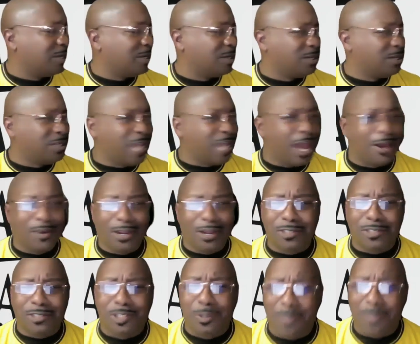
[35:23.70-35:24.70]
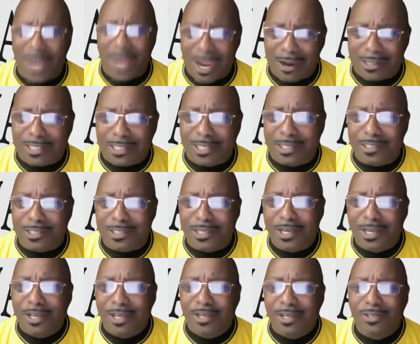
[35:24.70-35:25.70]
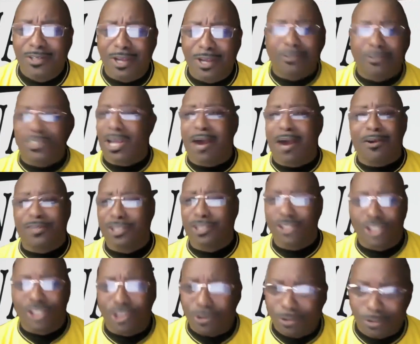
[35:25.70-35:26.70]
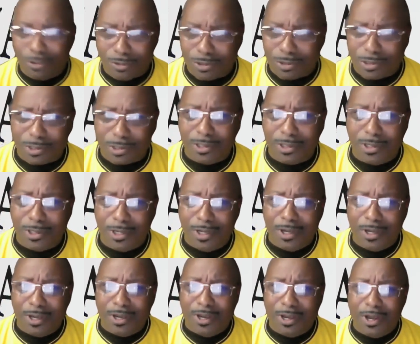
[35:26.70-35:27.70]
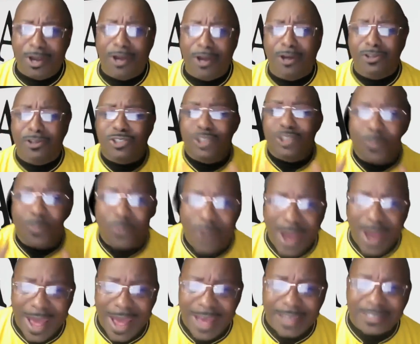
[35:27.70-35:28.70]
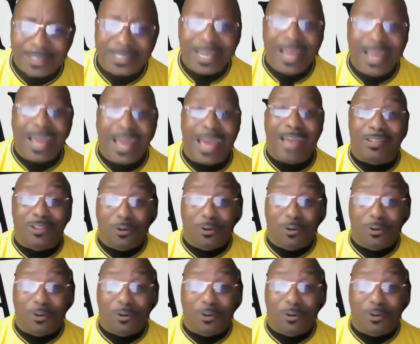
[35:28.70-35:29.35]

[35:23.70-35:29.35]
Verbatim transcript: Y'all know Samaritans don't talk to Jews. Her surprise at the